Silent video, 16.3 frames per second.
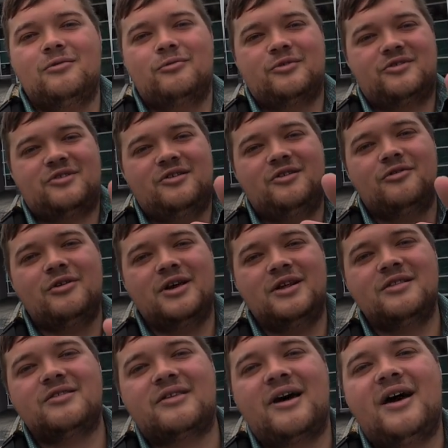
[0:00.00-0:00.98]
we'll see you
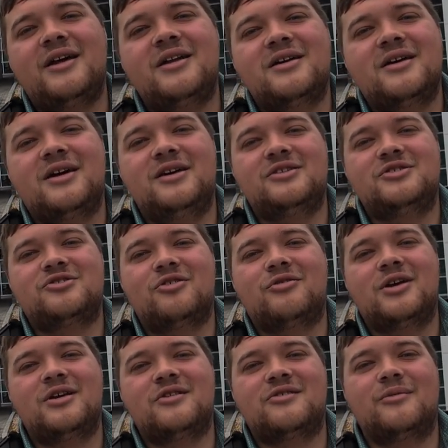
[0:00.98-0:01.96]
inside and
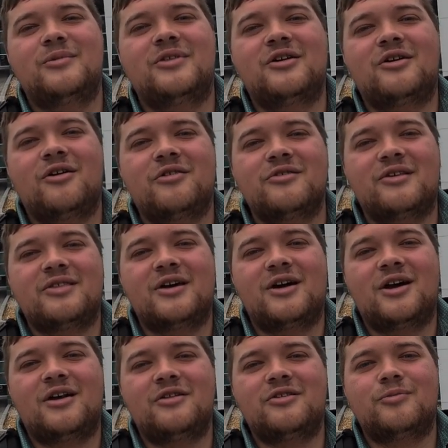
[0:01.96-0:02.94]
showcase some of the cars that they
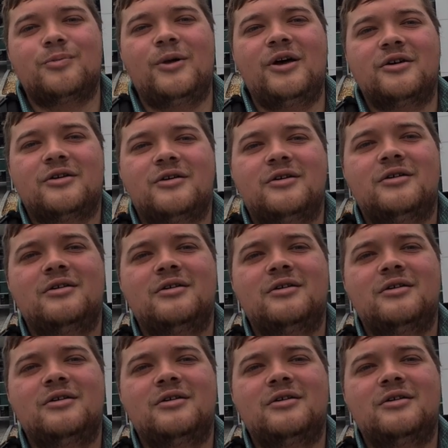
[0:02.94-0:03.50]
got on display.